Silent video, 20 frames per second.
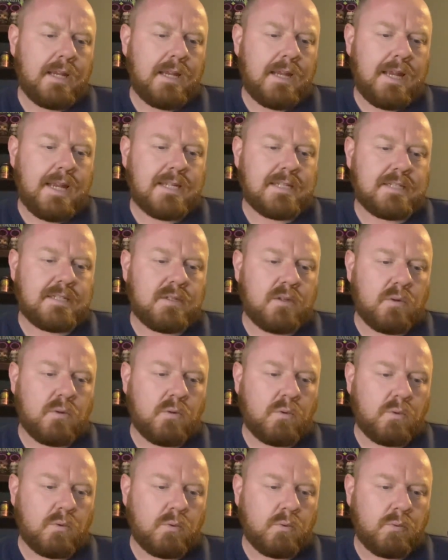It's
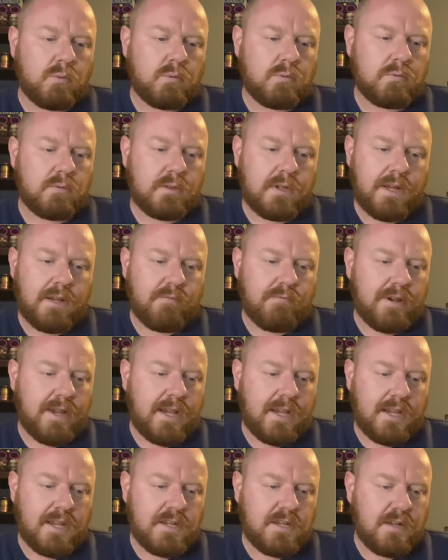all
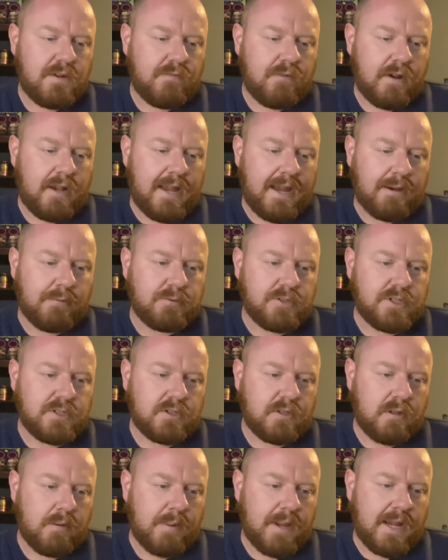written in different languages
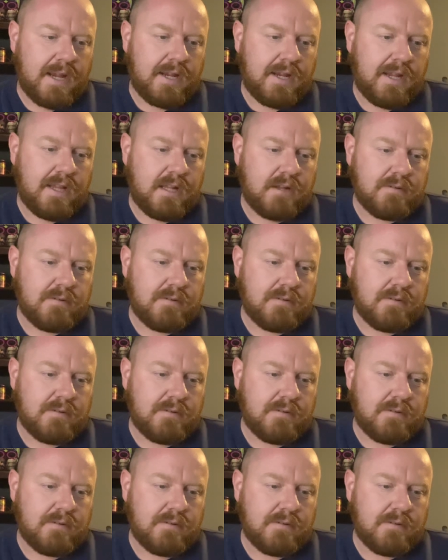on the back here.